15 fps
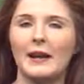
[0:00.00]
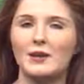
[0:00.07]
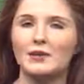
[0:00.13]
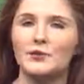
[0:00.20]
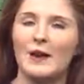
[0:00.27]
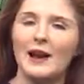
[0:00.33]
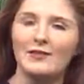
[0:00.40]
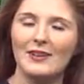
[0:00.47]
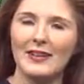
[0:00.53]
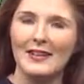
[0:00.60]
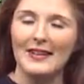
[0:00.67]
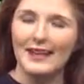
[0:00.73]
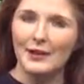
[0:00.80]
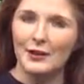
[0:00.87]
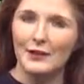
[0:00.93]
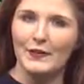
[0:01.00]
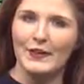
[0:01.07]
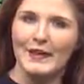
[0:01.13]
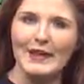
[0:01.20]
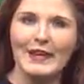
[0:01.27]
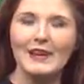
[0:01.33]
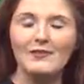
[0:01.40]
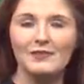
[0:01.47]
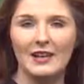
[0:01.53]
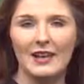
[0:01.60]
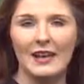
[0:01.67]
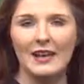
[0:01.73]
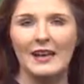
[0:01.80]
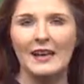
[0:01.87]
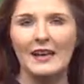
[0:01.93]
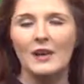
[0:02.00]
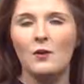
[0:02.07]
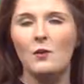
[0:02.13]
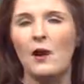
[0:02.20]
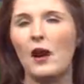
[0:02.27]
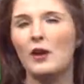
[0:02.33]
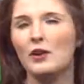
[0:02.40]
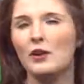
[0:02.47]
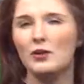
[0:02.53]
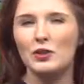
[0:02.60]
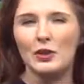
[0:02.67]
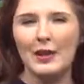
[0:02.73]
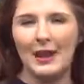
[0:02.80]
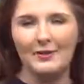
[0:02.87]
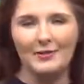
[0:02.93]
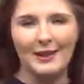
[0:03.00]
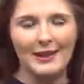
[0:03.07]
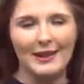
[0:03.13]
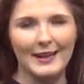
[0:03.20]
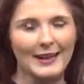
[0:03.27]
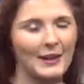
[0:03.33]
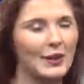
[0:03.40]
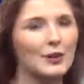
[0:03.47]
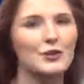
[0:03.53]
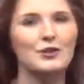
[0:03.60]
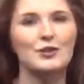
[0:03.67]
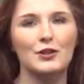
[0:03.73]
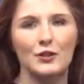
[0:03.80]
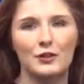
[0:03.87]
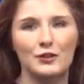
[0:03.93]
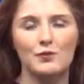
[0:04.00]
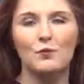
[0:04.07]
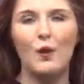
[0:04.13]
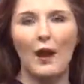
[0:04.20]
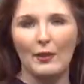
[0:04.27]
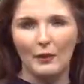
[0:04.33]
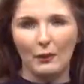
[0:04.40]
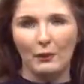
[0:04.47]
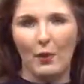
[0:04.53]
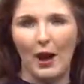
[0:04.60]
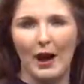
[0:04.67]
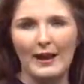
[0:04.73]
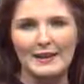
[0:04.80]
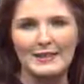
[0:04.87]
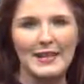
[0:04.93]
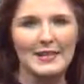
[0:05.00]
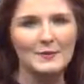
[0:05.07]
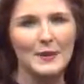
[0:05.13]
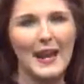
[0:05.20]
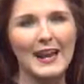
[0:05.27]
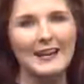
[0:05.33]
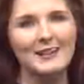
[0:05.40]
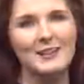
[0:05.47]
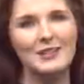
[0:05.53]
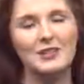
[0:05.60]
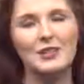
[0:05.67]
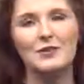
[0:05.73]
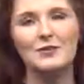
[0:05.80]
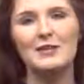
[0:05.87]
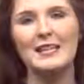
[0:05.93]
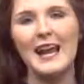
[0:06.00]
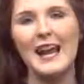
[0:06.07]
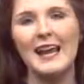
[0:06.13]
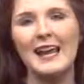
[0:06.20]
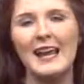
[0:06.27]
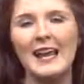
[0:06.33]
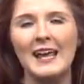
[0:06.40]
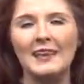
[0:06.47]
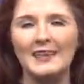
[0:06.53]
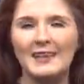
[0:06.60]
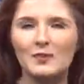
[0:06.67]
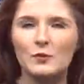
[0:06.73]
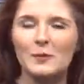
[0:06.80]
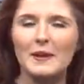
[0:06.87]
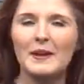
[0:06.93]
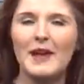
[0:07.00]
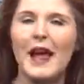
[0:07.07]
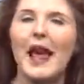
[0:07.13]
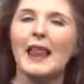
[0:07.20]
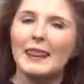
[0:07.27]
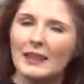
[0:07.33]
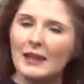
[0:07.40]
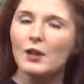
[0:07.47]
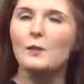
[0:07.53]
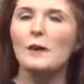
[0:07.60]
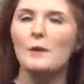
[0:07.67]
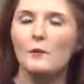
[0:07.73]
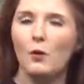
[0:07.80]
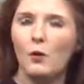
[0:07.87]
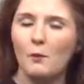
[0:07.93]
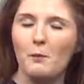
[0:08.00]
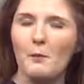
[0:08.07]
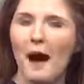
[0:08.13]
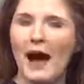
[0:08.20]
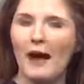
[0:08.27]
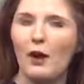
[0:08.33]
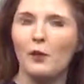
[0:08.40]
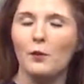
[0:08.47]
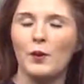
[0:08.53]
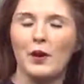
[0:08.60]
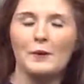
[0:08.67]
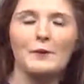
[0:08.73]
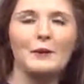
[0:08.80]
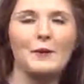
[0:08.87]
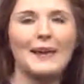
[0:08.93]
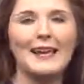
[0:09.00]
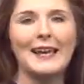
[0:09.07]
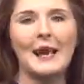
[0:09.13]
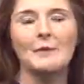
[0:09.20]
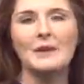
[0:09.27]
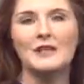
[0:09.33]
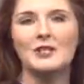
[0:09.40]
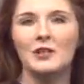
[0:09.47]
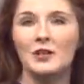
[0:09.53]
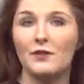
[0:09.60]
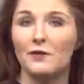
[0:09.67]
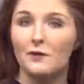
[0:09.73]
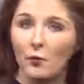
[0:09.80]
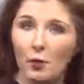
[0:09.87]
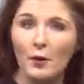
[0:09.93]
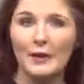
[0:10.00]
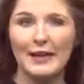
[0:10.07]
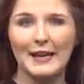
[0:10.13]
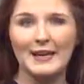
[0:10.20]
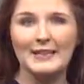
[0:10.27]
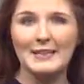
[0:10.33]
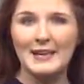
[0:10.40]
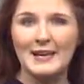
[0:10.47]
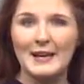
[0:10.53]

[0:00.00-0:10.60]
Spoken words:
on traveling later in the evening, well, you shouldn't have any concerns weather-wise. As we head into Tuesday, things will be a little bit more mild. We're going to be waking up into the 40s